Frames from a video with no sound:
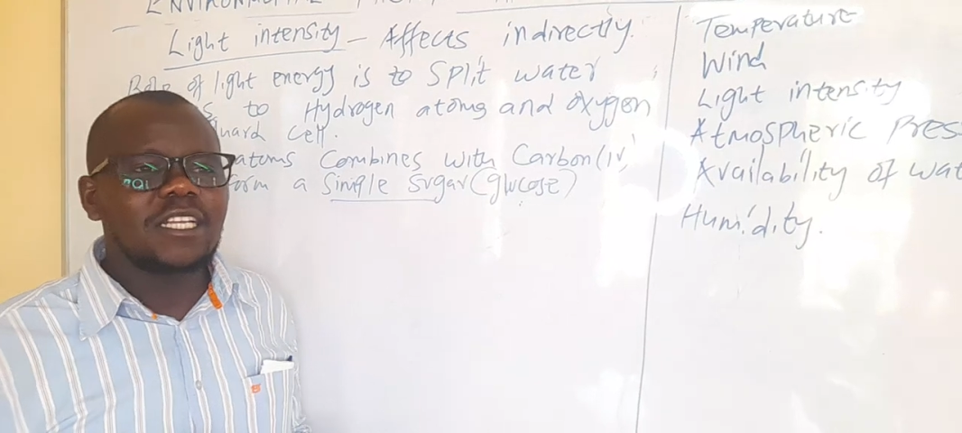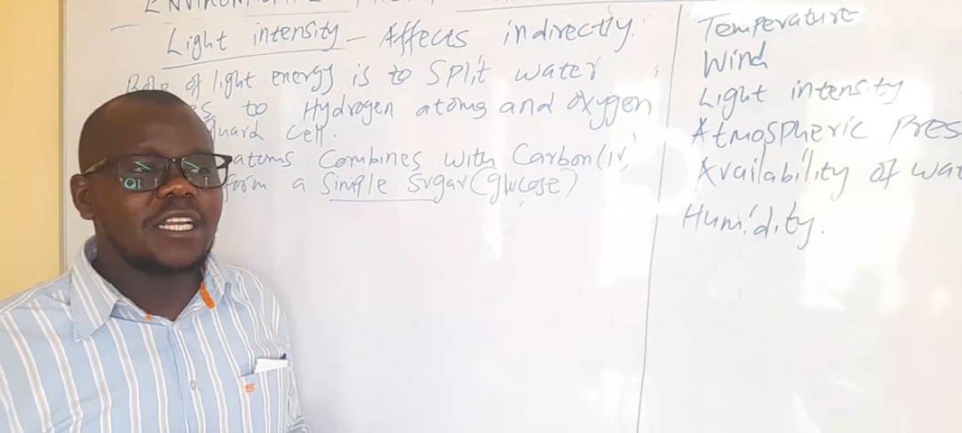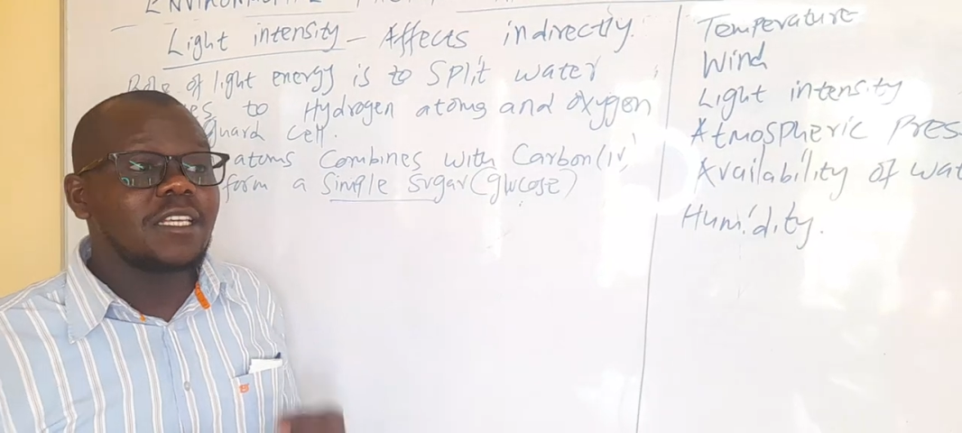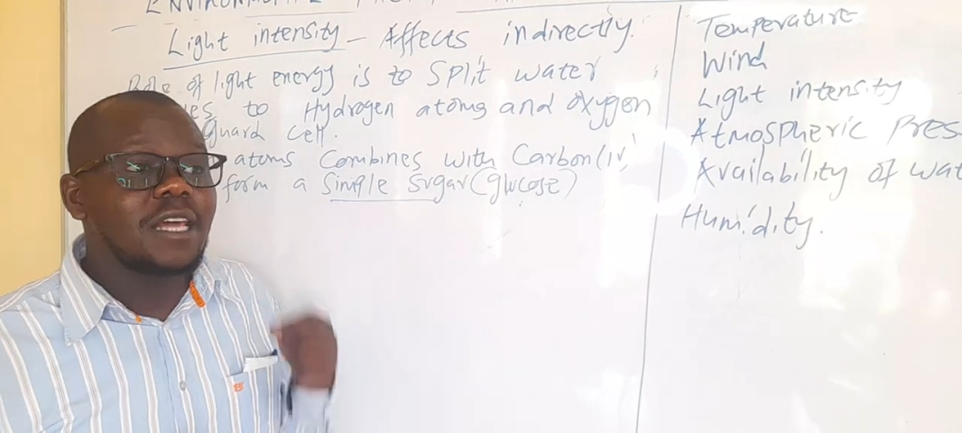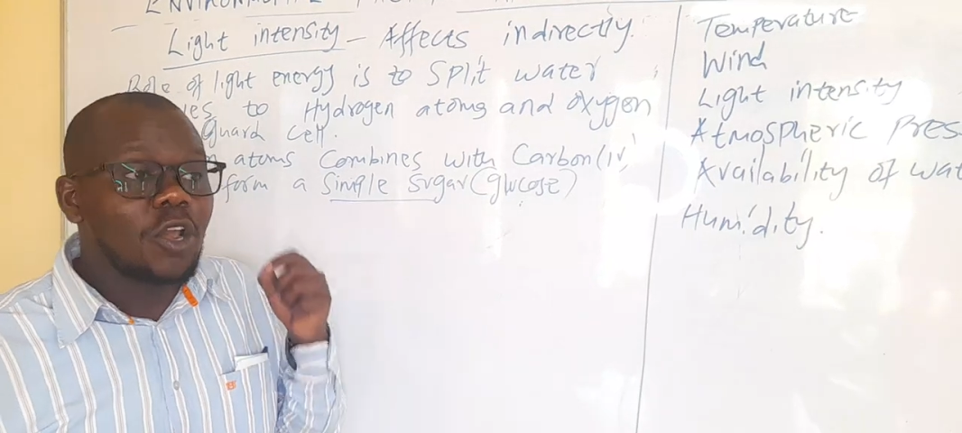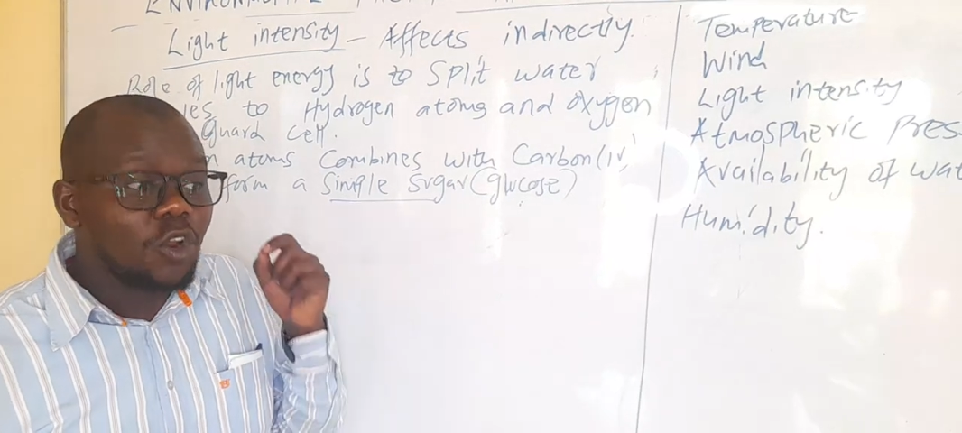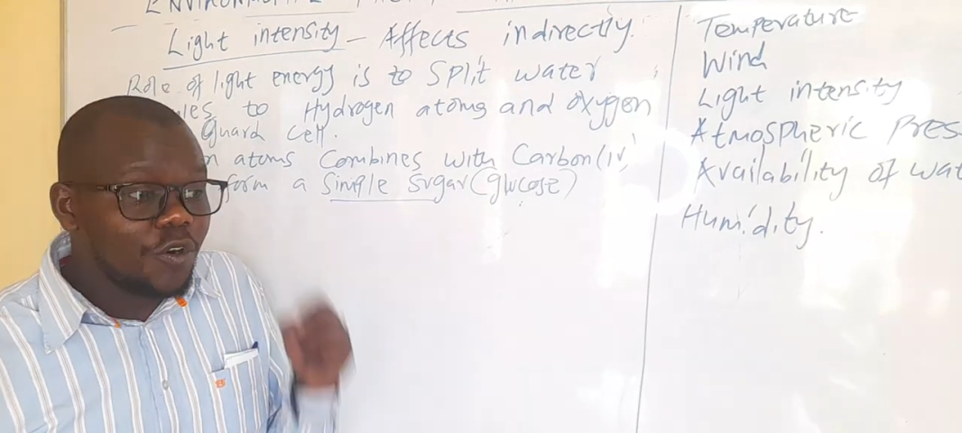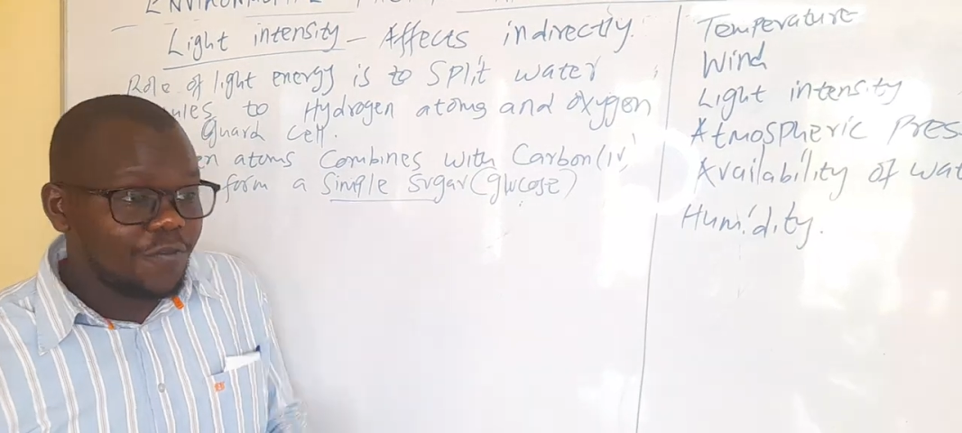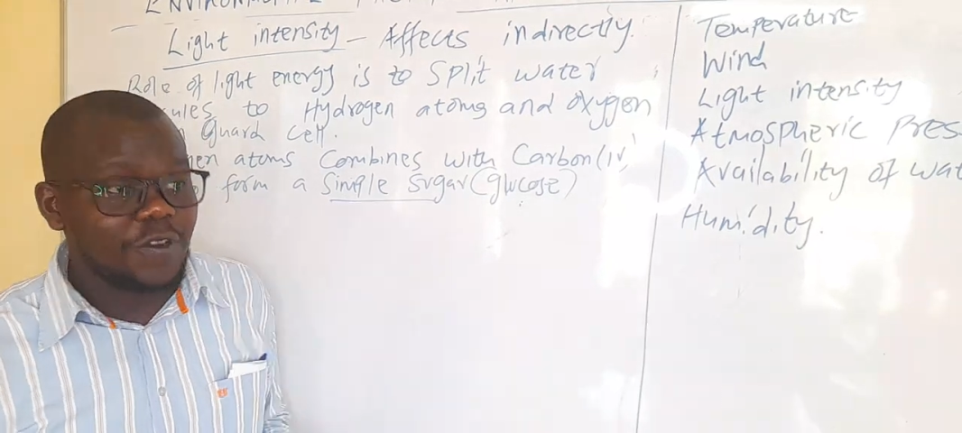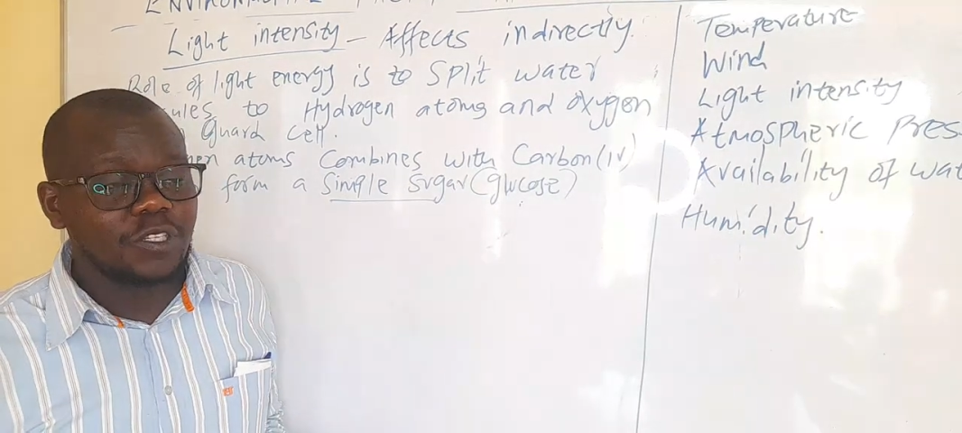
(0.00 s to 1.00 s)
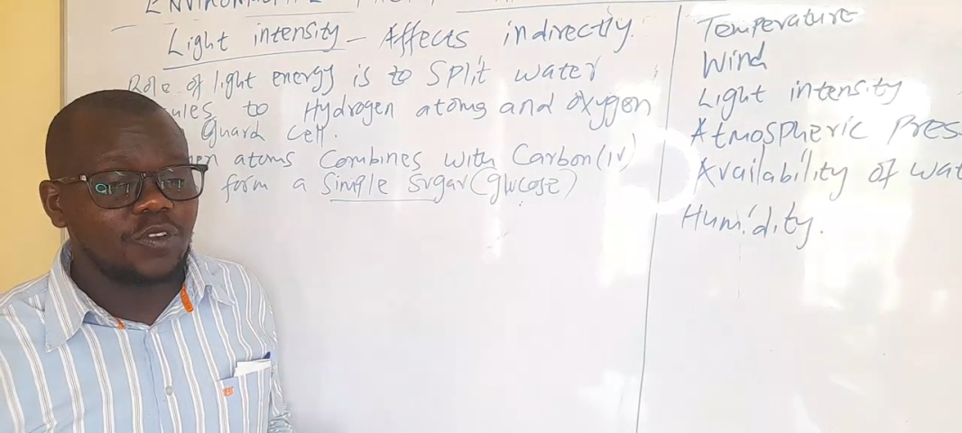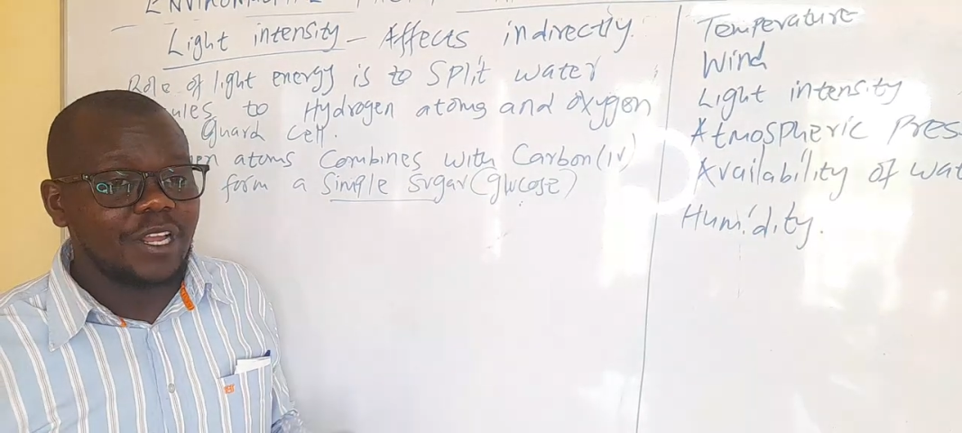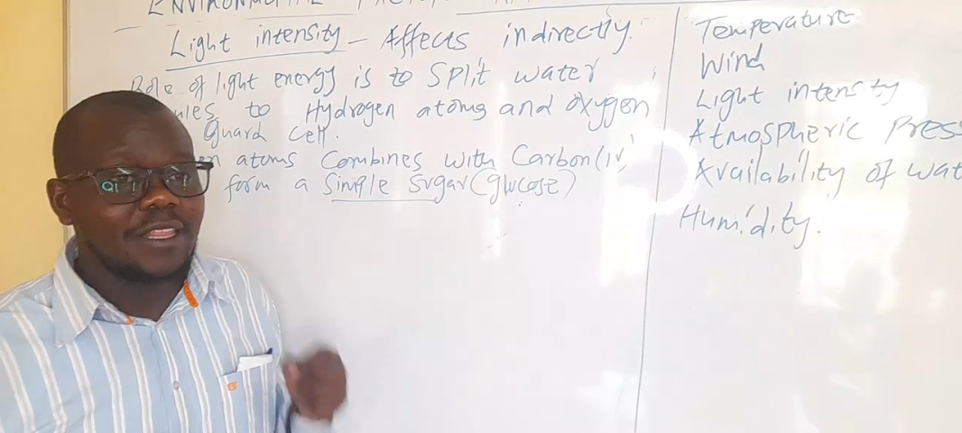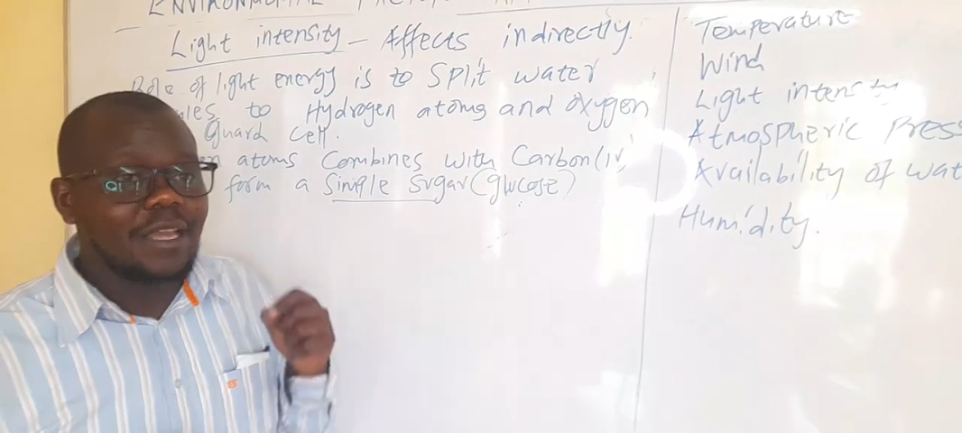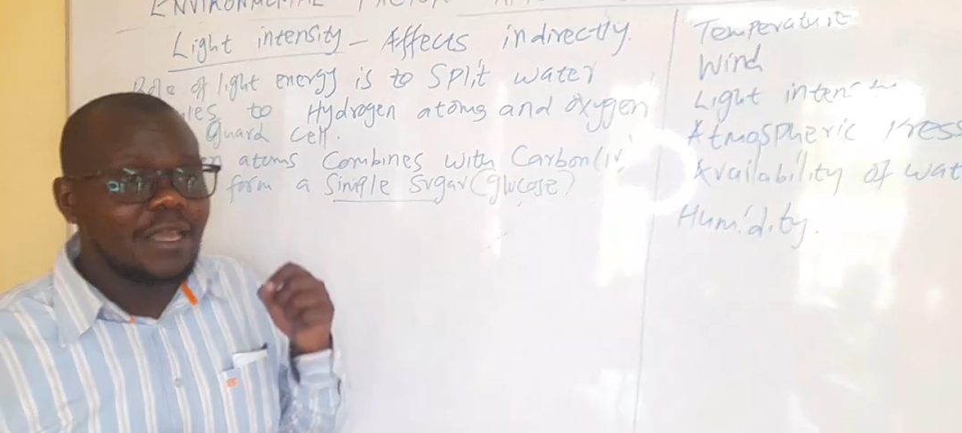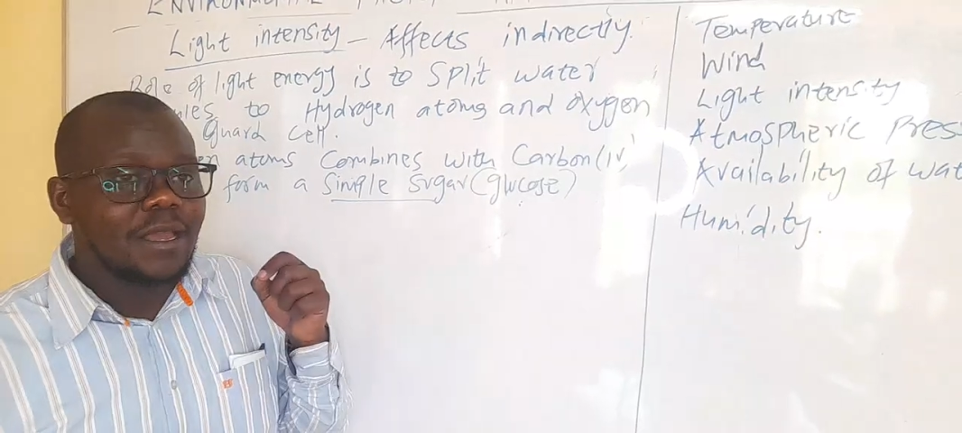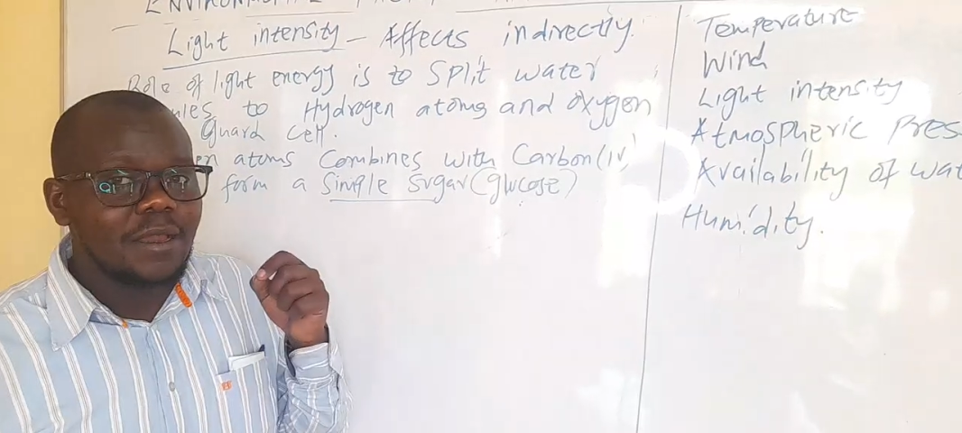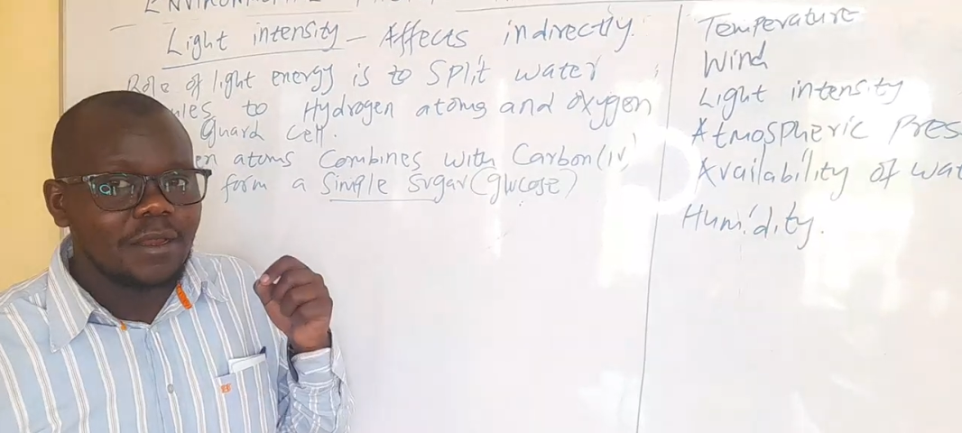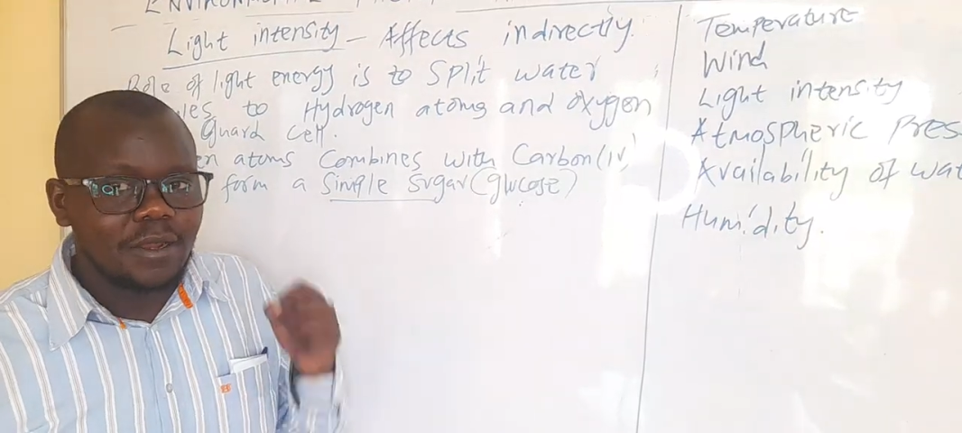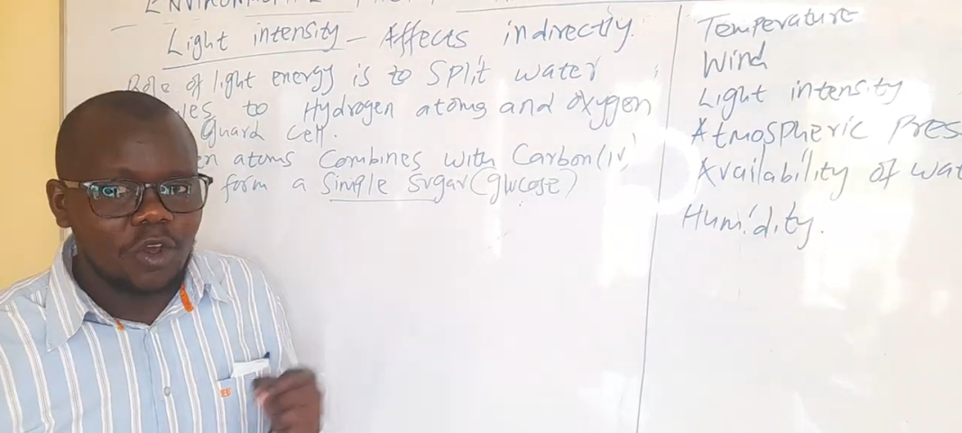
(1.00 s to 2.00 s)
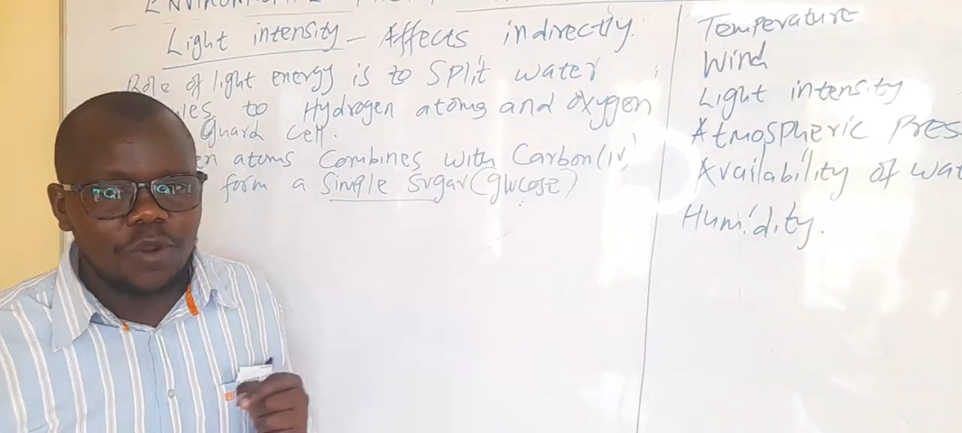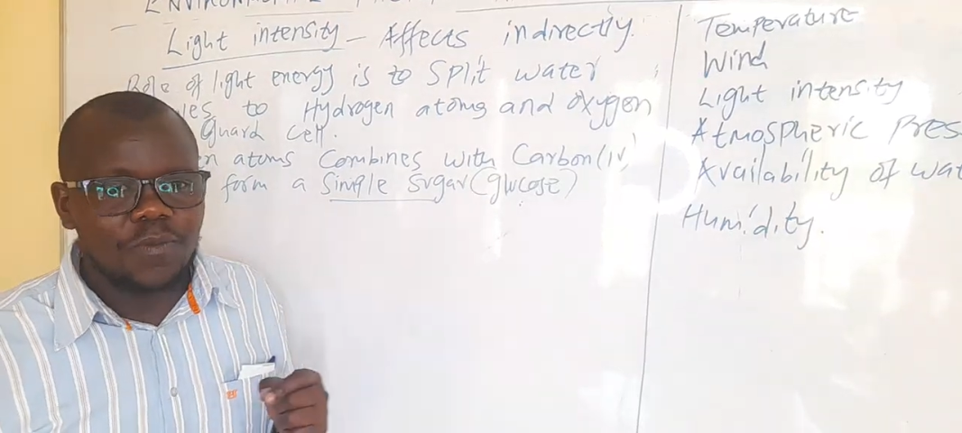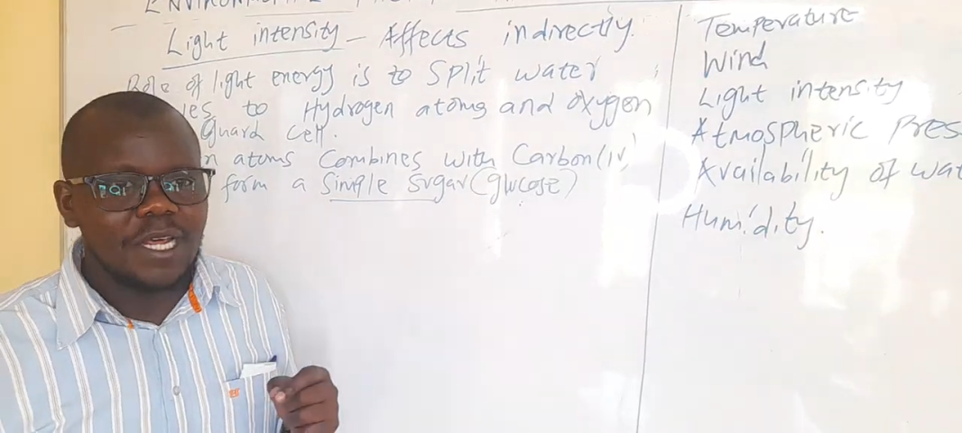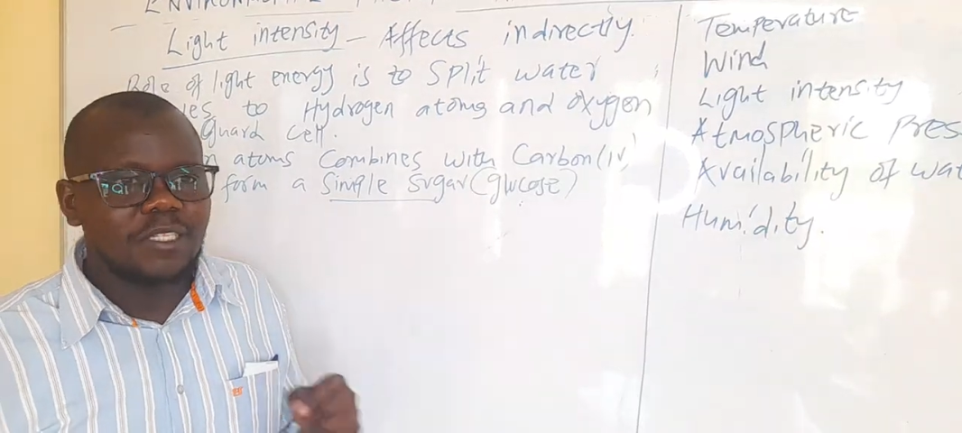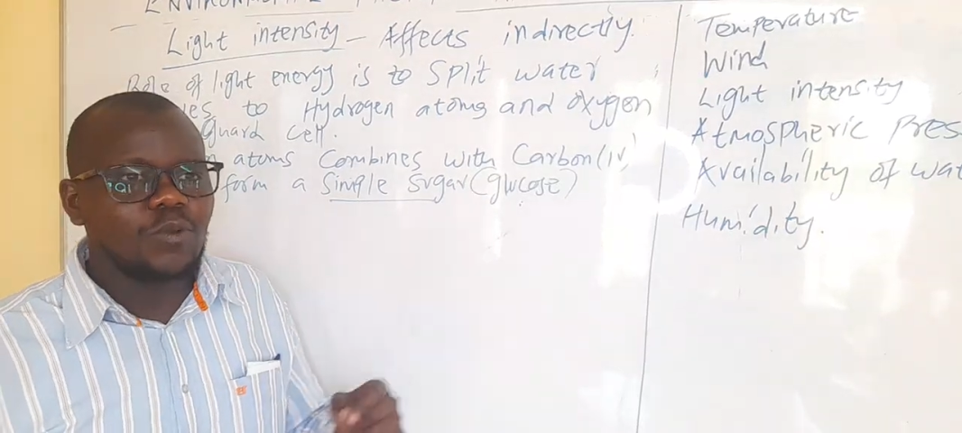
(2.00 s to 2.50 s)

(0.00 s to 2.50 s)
energy, the chloroplast